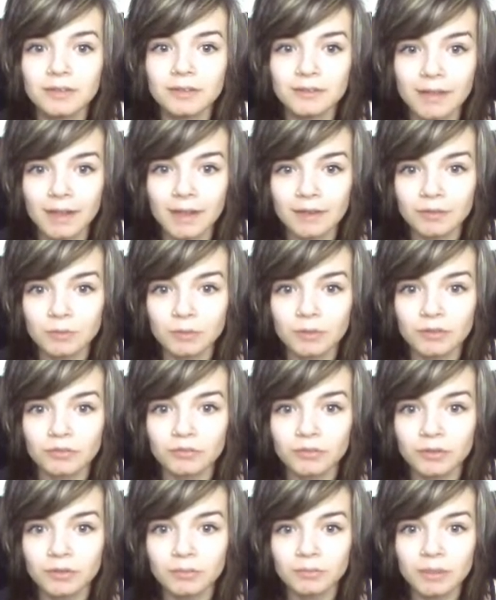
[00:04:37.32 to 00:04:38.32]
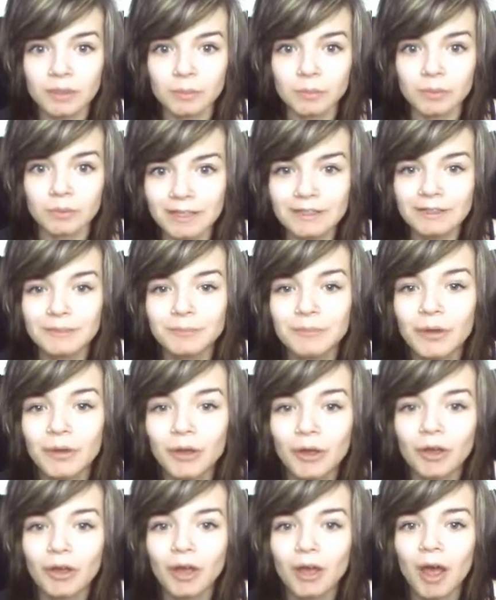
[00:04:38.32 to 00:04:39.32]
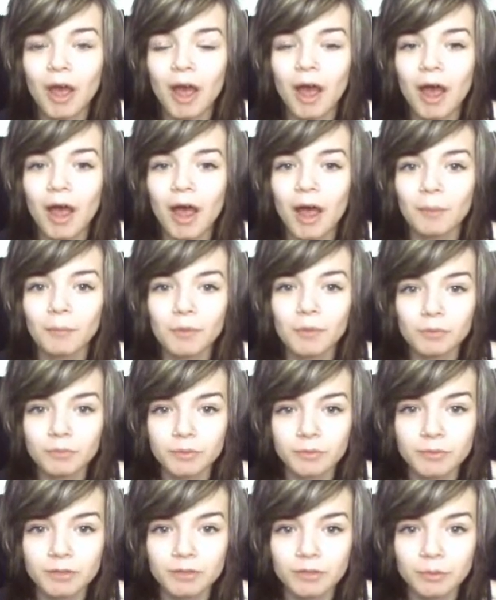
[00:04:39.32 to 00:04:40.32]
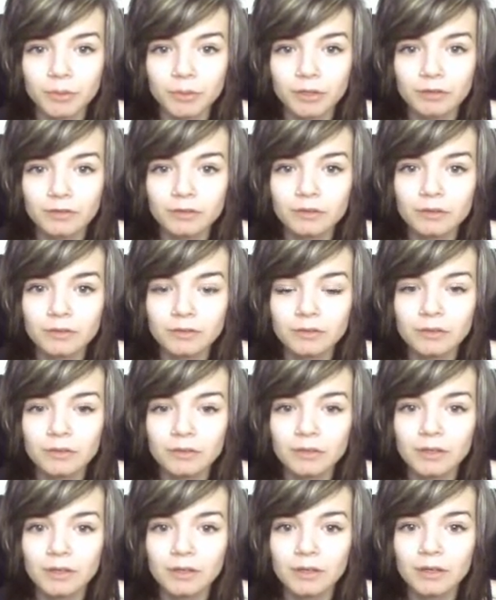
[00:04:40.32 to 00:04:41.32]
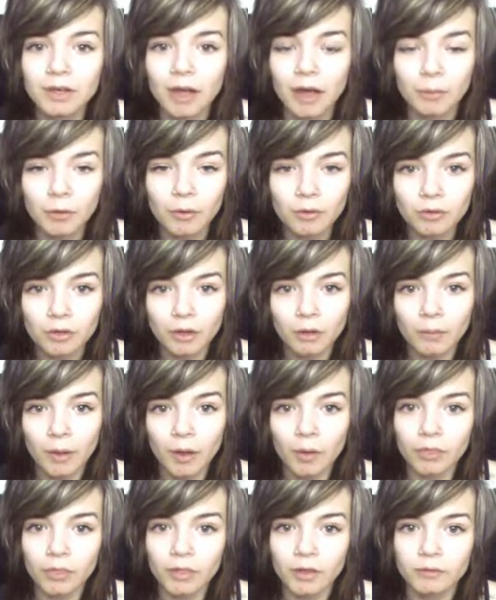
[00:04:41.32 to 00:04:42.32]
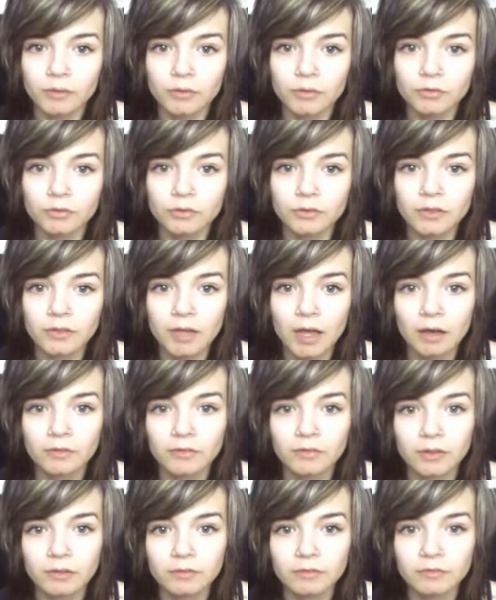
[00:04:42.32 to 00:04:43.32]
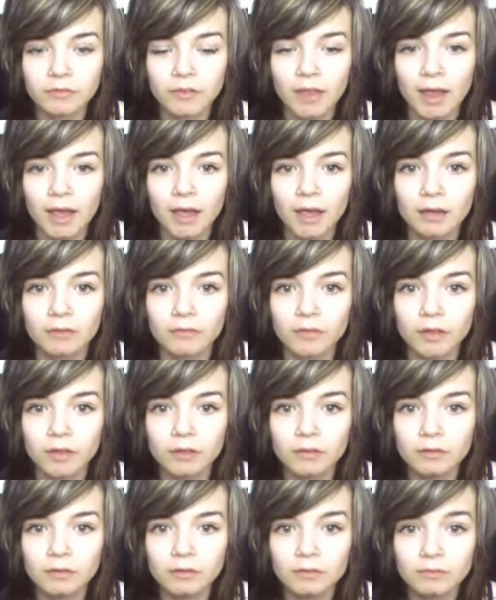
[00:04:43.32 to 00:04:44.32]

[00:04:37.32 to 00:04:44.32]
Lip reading: sex with people, but I'm not promiscuous. I won't go out there and just have it for the hell of it.